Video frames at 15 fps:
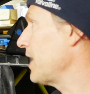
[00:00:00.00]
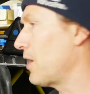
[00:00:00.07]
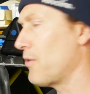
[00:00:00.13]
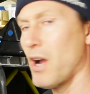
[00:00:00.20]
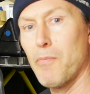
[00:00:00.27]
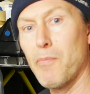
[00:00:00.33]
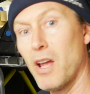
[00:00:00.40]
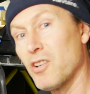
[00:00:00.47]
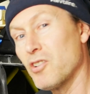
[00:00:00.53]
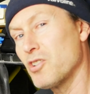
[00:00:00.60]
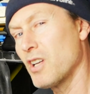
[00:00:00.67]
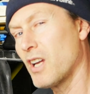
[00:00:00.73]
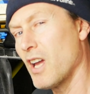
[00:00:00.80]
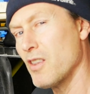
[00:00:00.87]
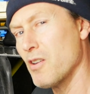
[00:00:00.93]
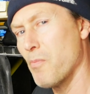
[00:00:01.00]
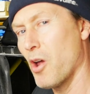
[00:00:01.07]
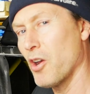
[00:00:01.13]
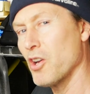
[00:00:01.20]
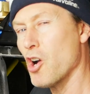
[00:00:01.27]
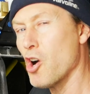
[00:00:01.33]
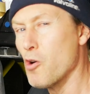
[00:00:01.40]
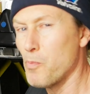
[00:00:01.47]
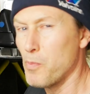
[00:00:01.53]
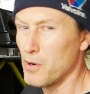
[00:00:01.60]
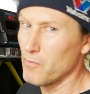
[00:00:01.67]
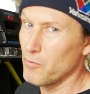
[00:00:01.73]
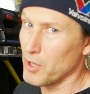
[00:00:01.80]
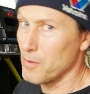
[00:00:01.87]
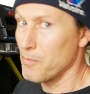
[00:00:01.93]
Now I managed to get the bonnet
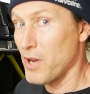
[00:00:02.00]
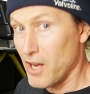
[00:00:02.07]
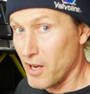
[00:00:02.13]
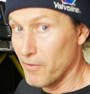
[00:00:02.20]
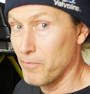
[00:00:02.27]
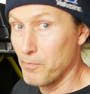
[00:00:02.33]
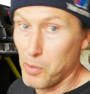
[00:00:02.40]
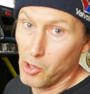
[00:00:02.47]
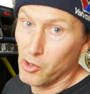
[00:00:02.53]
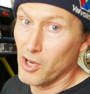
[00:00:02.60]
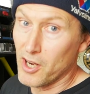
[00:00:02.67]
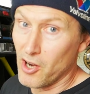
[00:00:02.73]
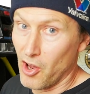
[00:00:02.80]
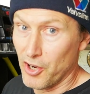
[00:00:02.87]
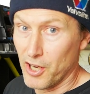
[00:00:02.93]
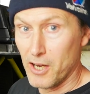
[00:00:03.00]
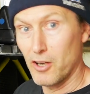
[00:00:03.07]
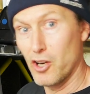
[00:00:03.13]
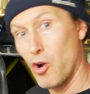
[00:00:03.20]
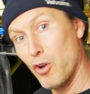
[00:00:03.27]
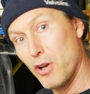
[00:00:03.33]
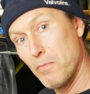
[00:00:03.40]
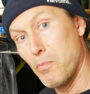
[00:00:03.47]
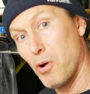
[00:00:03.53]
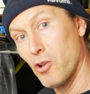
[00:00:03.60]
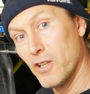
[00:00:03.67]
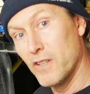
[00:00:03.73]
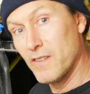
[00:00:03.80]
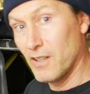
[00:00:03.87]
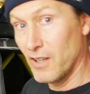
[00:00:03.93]
open with a bit of pulling on it, going and
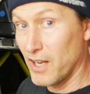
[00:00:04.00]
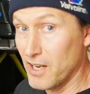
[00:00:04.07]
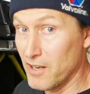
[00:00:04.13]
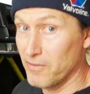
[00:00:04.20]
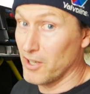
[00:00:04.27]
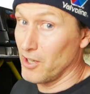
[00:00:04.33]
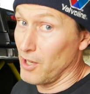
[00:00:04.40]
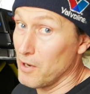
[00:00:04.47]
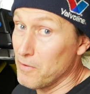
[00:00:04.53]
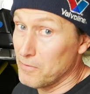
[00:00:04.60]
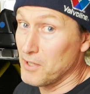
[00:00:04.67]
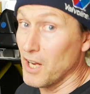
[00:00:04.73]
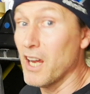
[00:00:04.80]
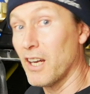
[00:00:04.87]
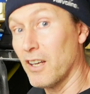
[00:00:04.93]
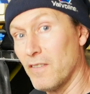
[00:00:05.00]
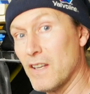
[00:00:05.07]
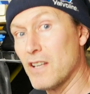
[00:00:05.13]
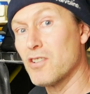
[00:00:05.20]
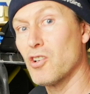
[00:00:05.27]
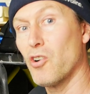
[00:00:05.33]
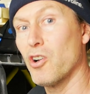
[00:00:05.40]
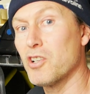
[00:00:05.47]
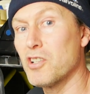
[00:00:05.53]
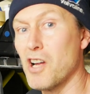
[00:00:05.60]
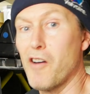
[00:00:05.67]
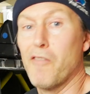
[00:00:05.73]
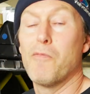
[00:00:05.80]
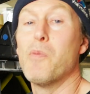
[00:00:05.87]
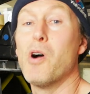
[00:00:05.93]
pulling the lever, lifting and this sort of stuff.